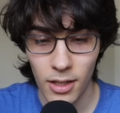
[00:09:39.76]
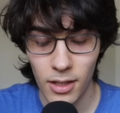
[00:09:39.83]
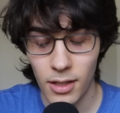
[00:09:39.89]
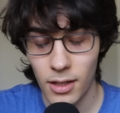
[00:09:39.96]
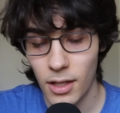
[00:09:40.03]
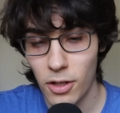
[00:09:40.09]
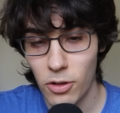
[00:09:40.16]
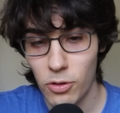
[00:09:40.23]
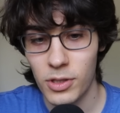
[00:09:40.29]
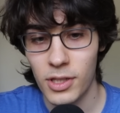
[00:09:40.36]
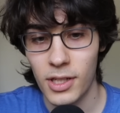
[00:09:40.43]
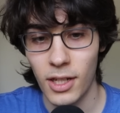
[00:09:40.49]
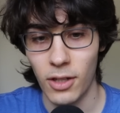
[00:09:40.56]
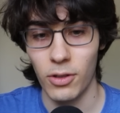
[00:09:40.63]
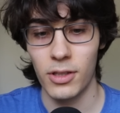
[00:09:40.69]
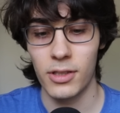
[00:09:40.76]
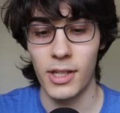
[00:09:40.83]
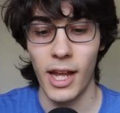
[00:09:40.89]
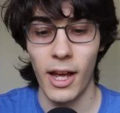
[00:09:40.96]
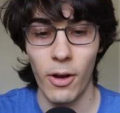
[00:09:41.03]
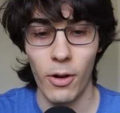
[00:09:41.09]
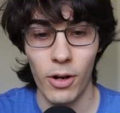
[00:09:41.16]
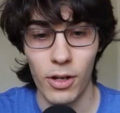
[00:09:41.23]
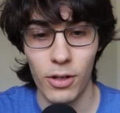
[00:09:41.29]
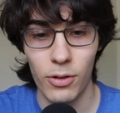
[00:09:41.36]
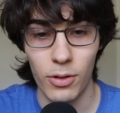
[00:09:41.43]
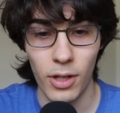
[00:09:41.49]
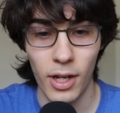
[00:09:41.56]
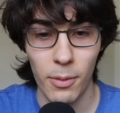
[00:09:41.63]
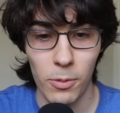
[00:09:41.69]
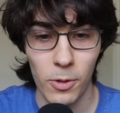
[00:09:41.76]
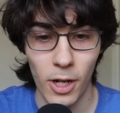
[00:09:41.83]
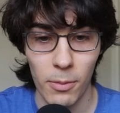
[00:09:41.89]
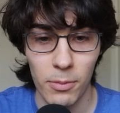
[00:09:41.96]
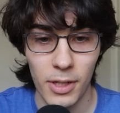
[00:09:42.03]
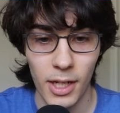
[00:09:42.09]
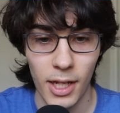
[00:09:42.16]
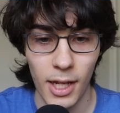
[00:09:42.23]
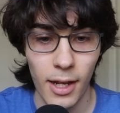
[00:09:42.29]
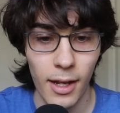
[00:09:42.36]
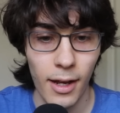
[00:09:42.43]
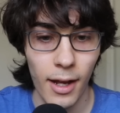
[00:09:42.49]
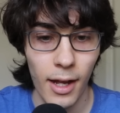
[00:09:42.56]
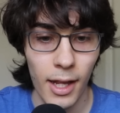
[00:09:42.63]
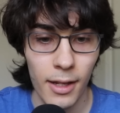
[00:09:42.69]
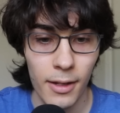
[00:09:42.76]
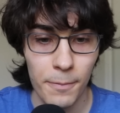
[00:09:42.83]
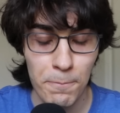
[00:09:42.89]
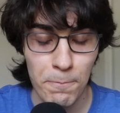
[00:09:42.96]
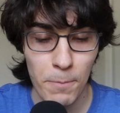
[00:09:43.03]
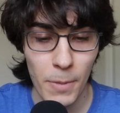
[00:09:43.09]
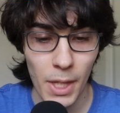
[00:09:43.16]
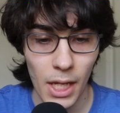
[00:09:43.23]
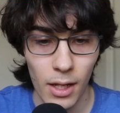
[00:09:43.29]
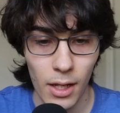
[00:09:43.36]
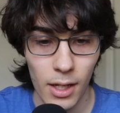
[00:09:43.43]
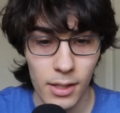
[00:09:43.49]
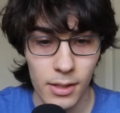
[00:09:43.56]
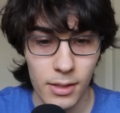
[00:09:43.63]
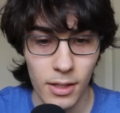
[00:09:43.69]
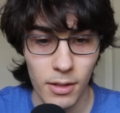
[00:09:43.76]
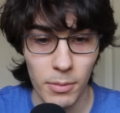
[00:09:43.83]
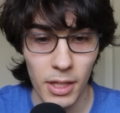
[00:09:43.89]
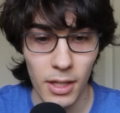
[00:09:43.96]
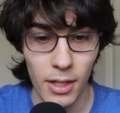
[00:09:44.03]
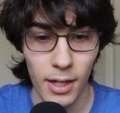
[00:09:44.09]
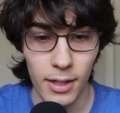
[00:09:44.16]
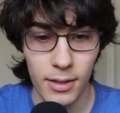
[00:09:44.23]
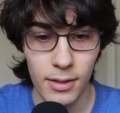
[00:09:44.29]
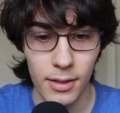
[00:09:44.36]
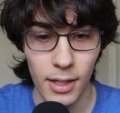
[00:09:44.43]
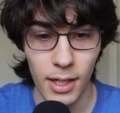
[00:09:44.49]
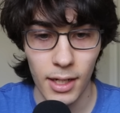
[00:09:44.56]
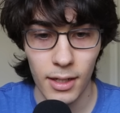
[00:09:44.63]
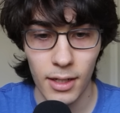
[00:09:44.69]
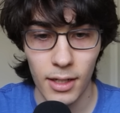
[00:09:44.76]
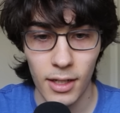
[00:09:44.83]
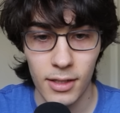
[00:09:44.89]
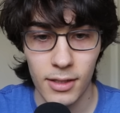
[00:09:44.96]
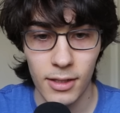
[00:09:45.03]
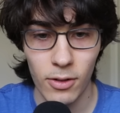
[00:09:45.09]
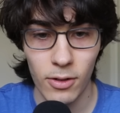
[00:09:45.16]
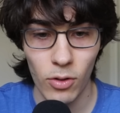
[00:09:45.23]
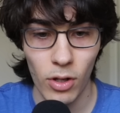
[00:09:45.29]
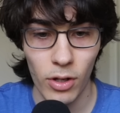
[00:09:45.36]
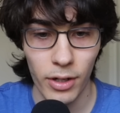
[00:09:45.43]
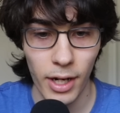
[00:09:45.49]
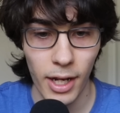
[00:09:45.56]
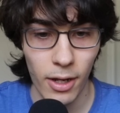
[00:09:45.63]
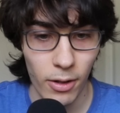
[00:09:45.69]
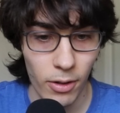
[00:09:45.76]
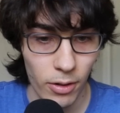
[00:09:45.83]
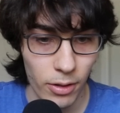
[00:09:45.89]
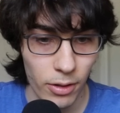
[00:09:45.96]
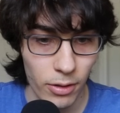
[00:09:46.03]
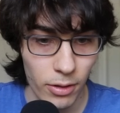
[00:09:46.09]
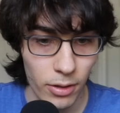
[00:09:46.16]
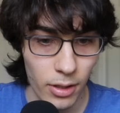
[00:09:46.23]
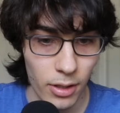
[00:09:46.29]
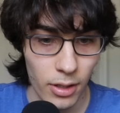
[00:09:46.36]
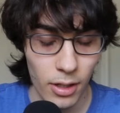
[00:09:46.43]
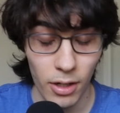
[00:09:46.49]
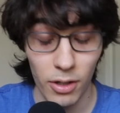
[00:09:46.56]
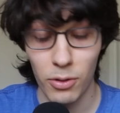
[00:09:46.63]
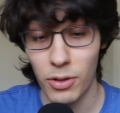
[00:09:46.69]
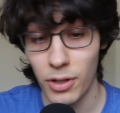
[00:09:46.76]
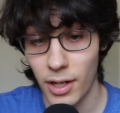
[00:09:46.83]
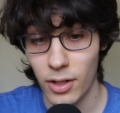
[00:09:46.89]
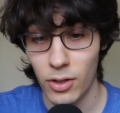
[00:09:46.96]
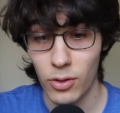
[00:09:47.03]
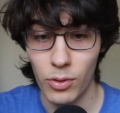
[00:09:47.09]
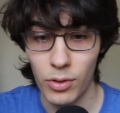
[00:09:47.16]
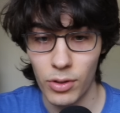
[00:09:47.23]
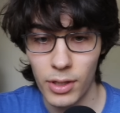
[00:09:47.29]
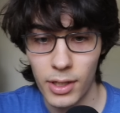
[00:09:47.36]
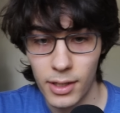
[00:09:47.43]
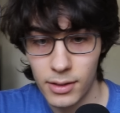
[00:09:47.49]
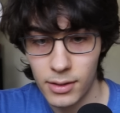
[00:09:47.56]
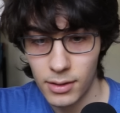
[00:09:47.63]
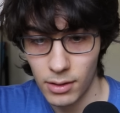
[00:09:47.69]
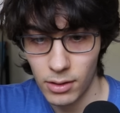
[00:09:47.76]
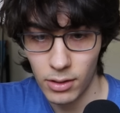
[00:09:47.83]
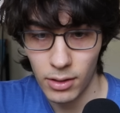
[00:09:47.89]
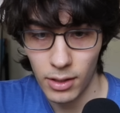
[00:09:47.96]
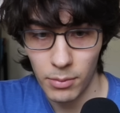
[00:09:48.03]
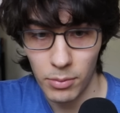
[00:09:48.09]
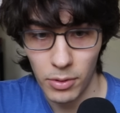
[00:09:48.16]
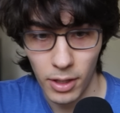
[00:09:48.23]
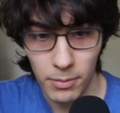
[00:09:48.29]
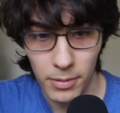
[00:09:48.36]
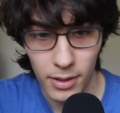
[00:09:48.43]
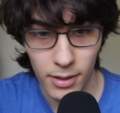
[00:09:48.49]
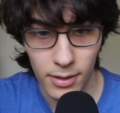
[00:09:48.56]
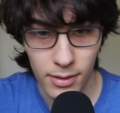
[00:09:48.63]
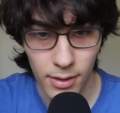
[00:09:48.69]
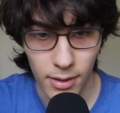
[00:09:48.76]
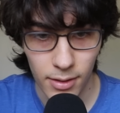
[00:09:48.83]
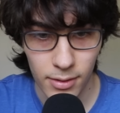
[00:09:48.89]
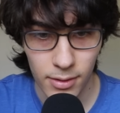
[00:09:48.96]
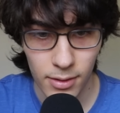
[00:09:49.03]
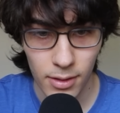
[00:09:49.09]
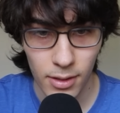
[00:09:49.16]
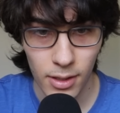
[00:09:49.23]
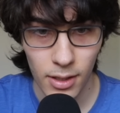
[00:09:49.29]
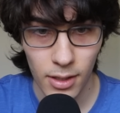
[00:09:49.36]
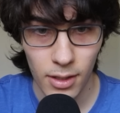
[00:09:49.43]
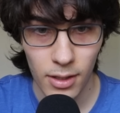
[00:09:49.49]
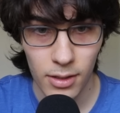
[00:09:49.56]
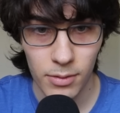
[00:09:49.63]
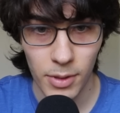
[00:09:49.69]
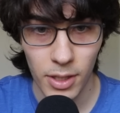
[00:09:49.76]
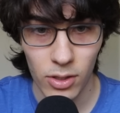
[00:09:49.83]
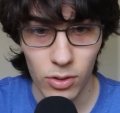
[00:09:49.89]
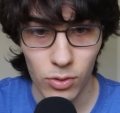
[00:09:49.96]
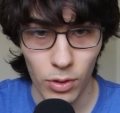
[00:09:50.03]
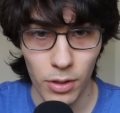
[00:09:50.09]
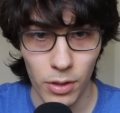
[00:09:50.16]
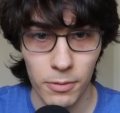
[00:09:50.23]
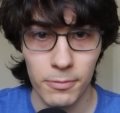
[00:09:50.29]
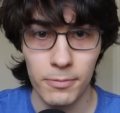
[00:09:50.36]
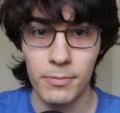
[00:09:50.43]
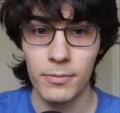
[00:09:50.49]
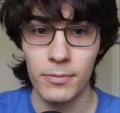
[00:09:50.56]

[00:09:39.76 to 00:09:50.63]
The the new skill is now are you good at prompting AI? is going to be the next thing. It's no longer how are you good? Are you good at Googling? It's are you good at prompting these things? Let's make it shorter.